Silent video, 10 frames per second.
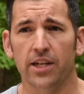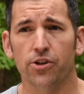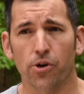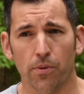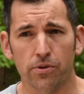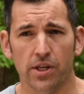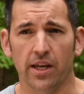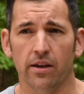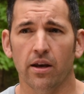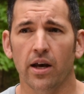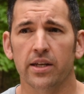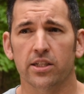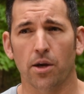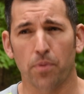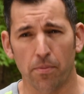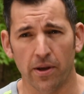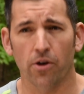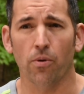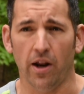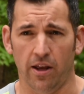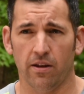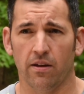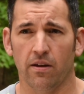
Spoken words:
into your routine to supplement your running.